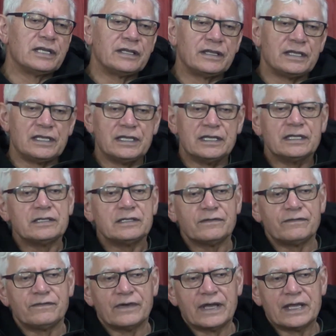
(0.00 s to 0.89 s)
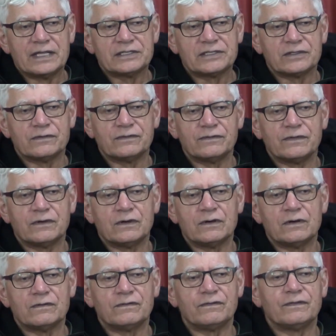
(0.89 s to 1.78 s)
at the interface
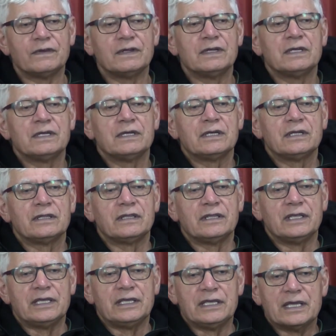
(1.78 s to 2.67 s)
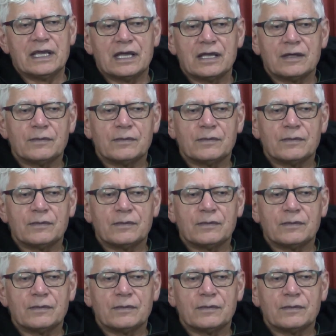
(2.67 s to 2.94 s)
of the